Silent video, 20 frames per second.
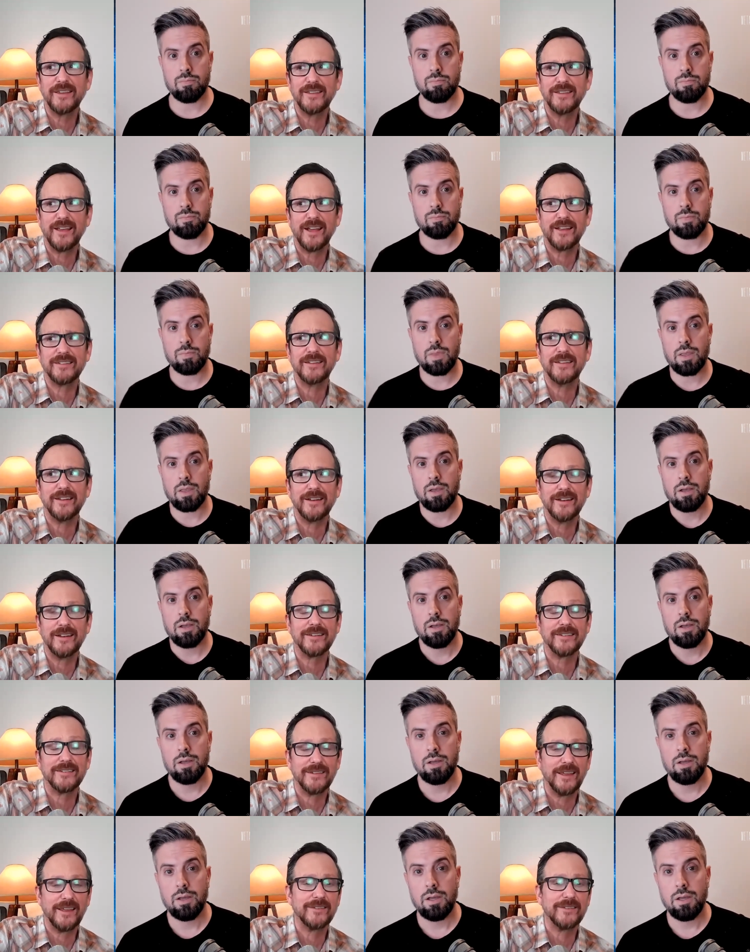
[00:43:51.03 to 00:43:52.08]
Speaker 1: That's a little
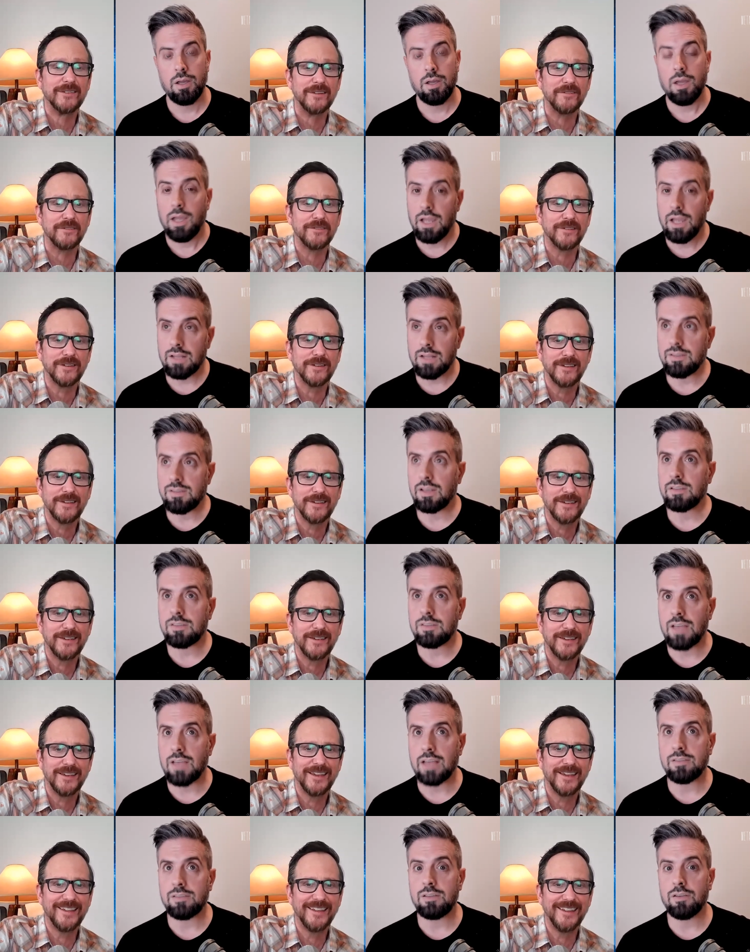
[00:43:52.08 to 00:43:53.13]
excessive."
Speaker 2: It's
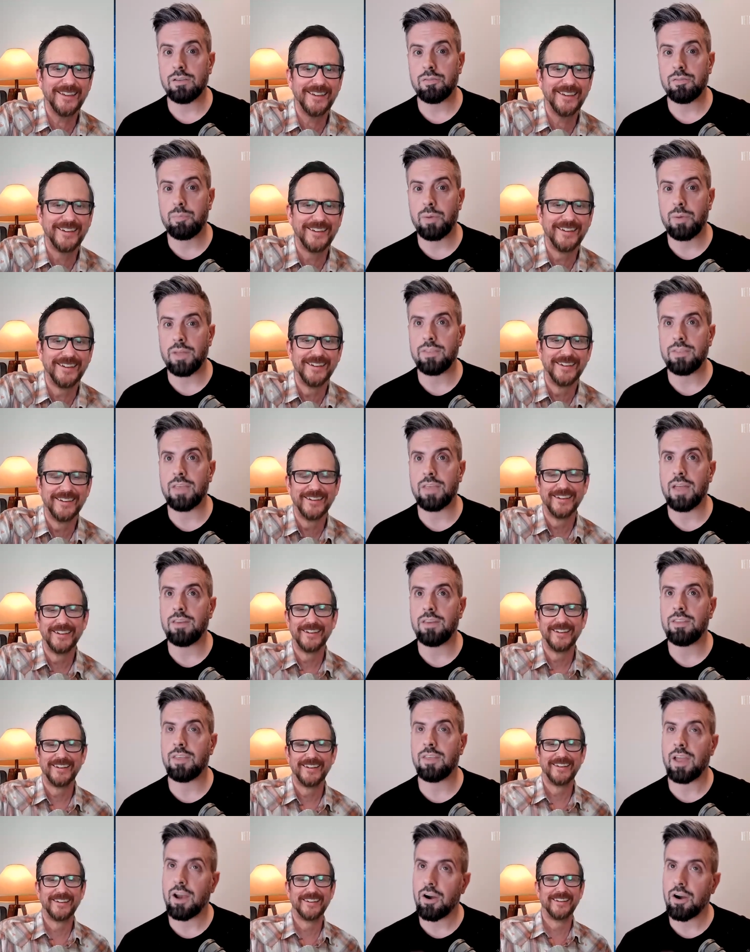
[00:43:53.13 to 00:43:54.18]
excessive, but then
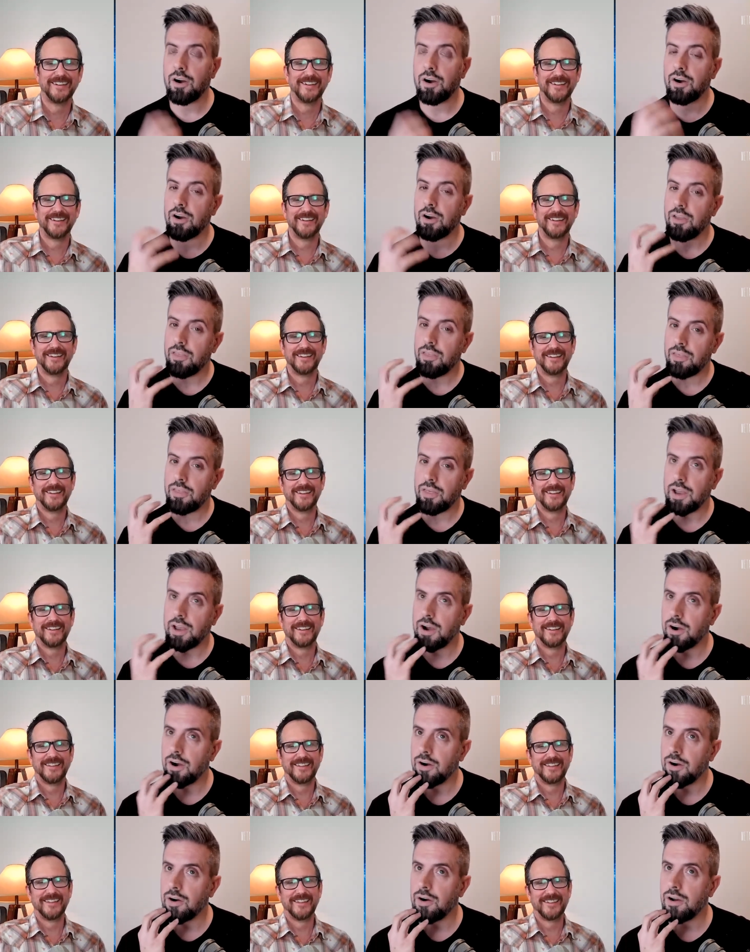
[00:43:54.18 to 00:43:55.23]
they're
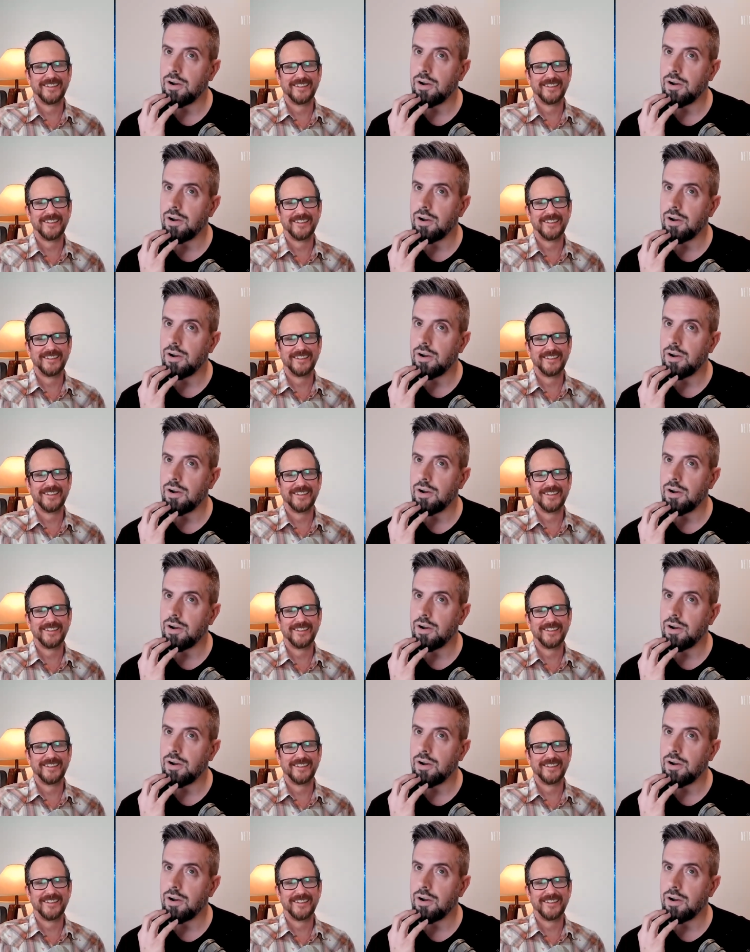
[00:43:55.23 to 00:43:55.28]
they're,